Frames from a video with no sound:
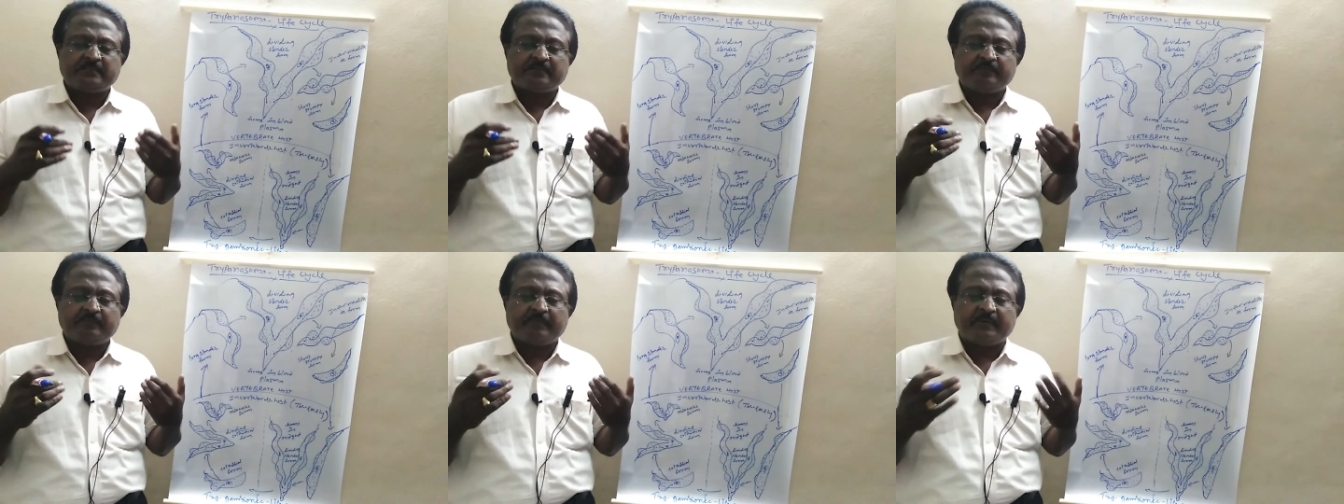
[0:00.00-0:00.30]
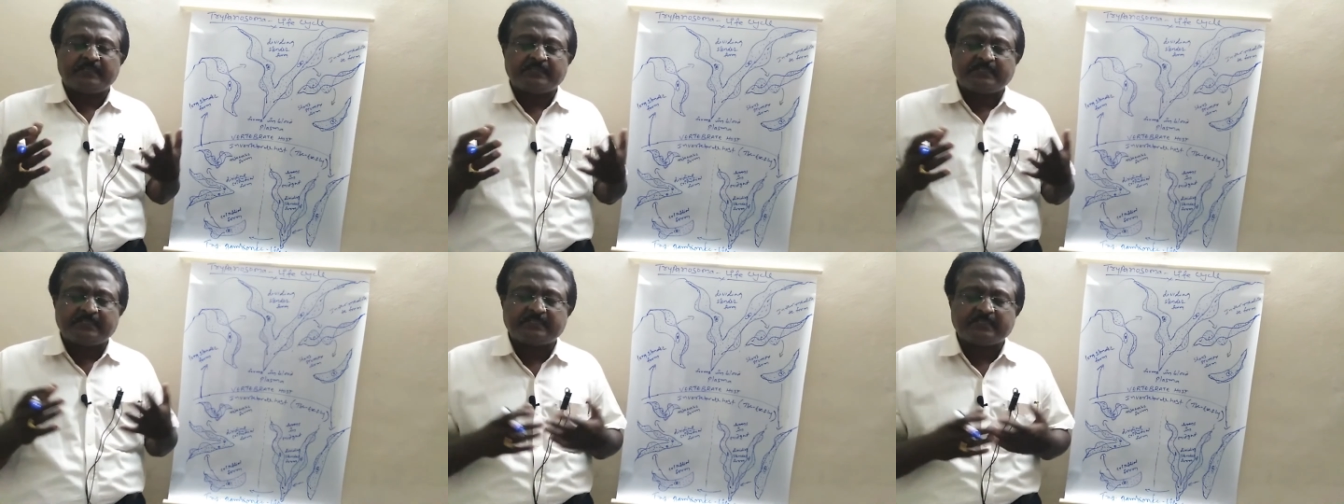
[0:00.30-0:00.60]

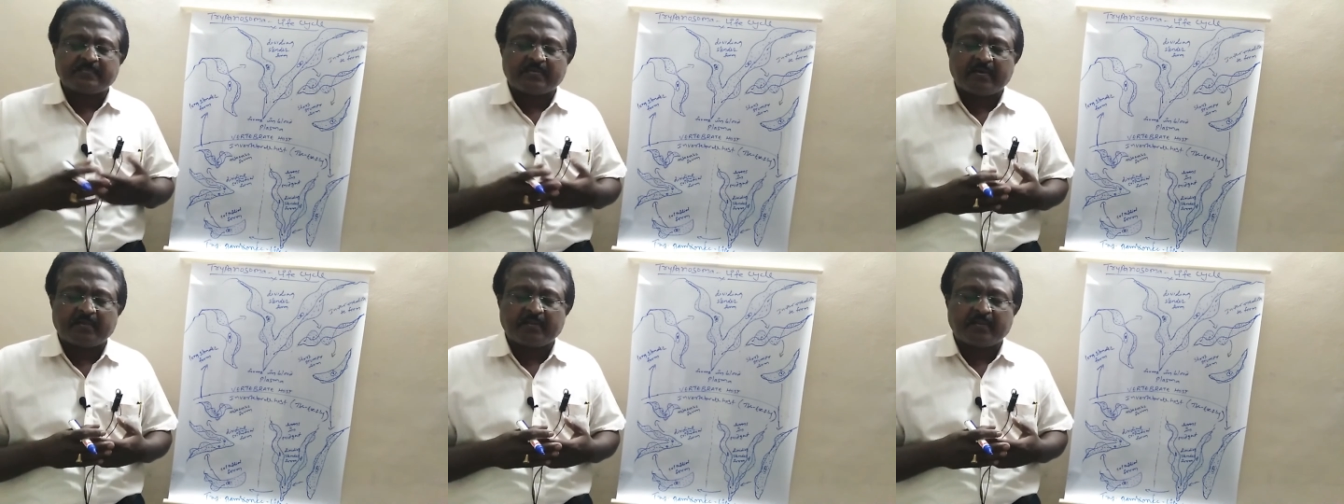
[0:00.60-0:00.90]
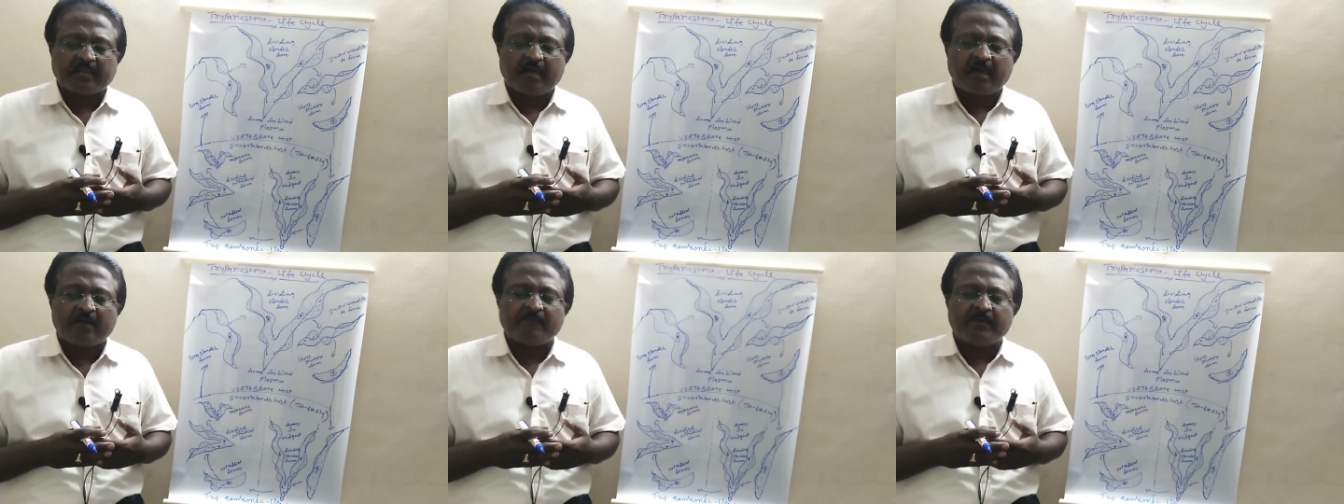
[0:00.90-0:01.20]
medicines
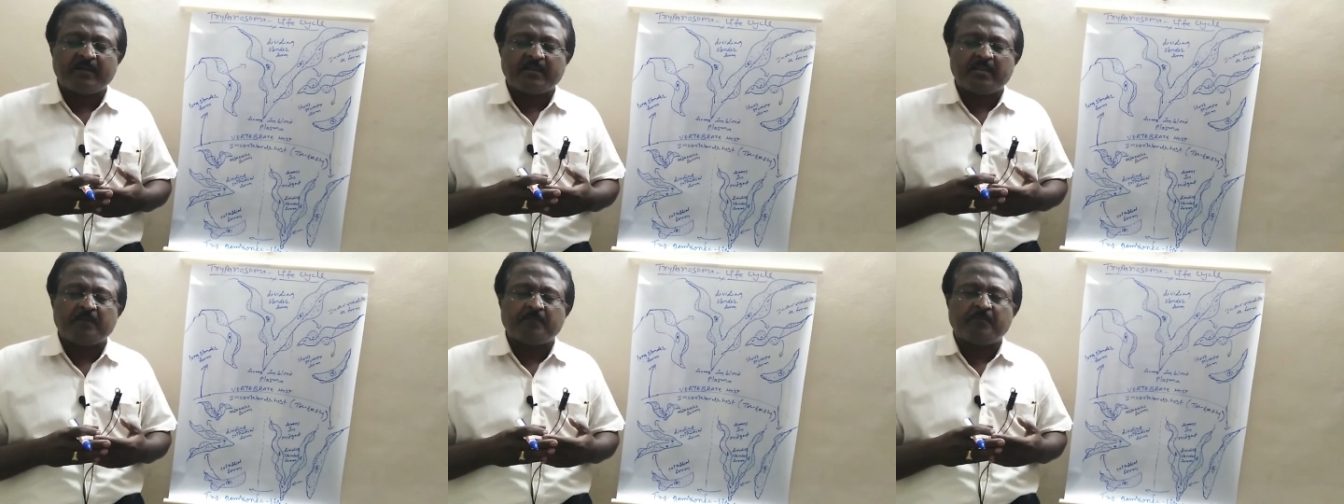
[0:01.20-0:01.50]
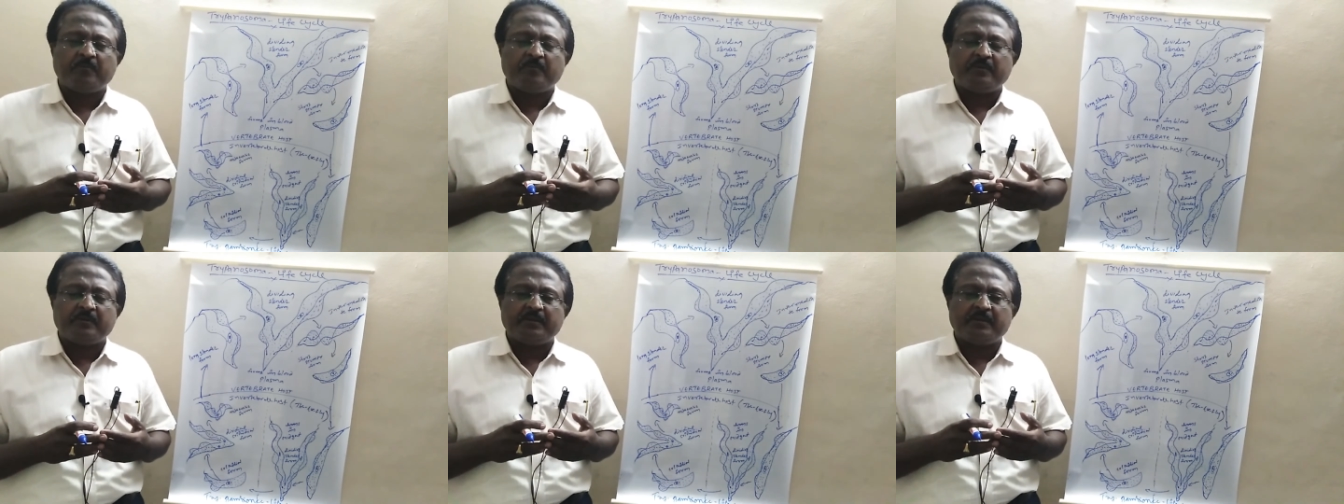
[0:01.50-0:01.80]
are
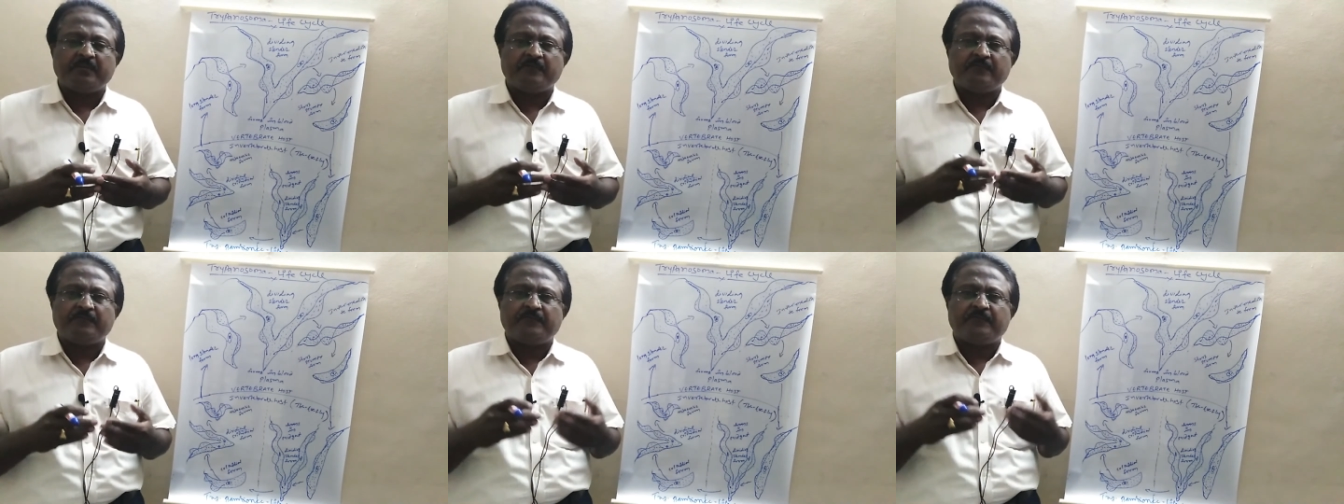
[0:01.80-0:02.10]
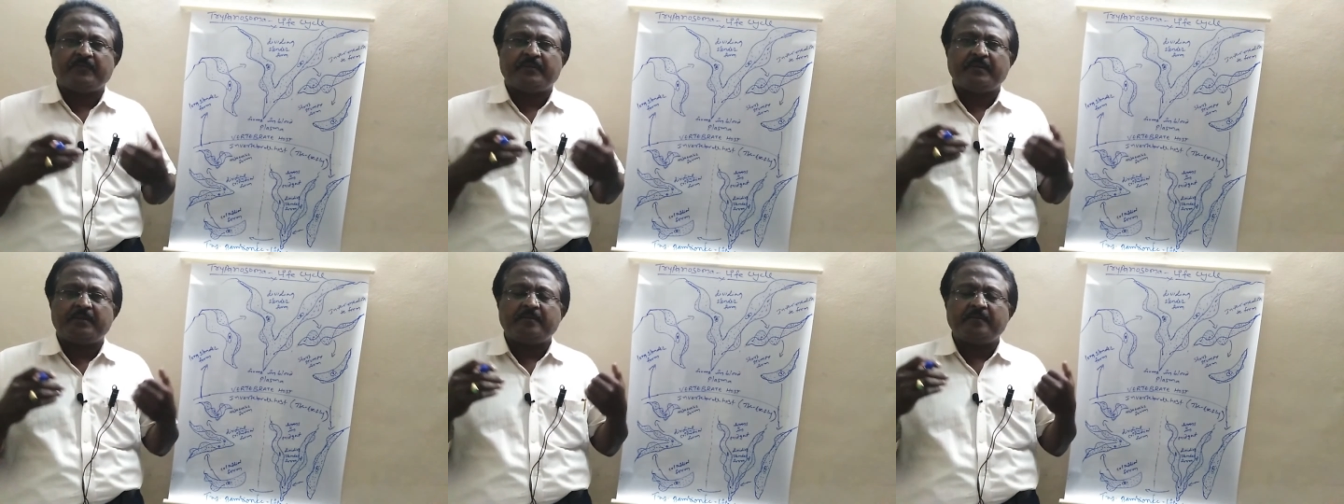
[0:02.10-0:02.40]
available
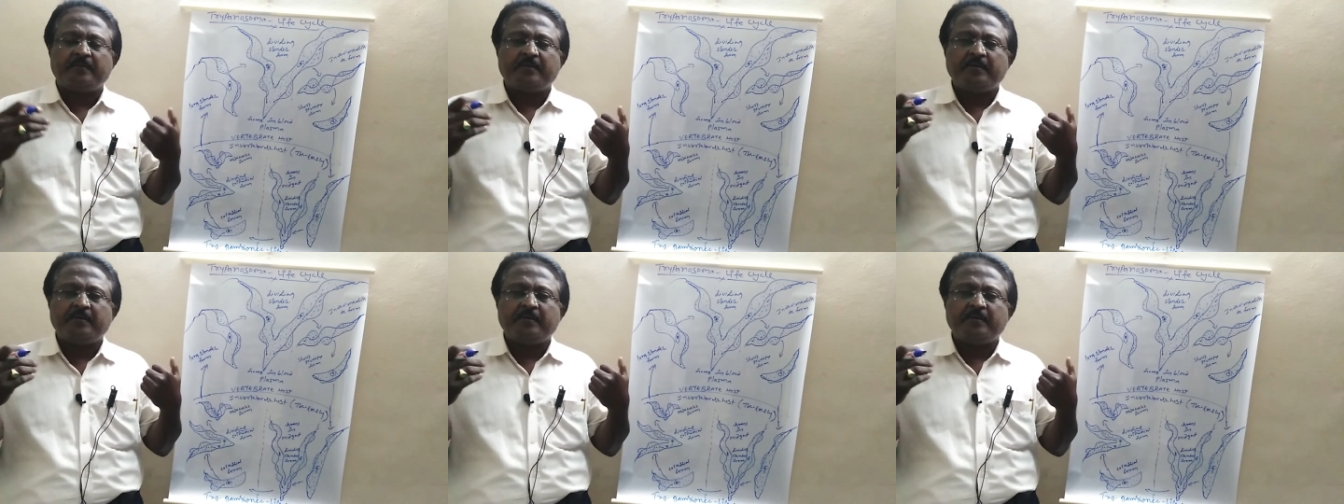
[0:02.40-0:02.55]
every